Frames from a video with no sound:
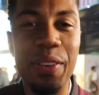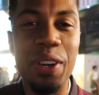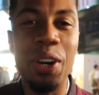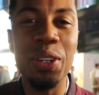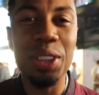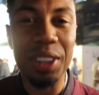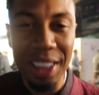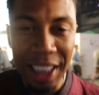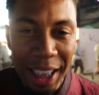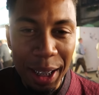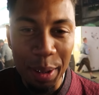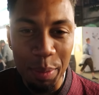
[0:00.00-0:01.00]
Going to sleep,
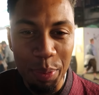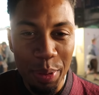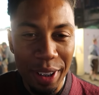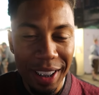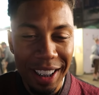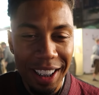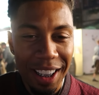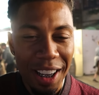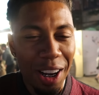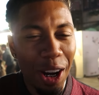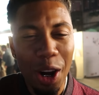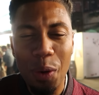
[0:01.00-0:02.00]

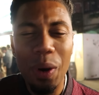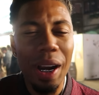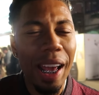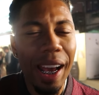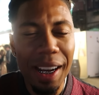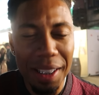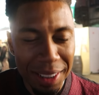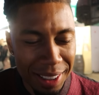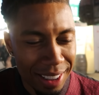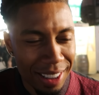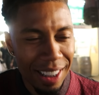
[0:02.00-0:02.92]
but what else?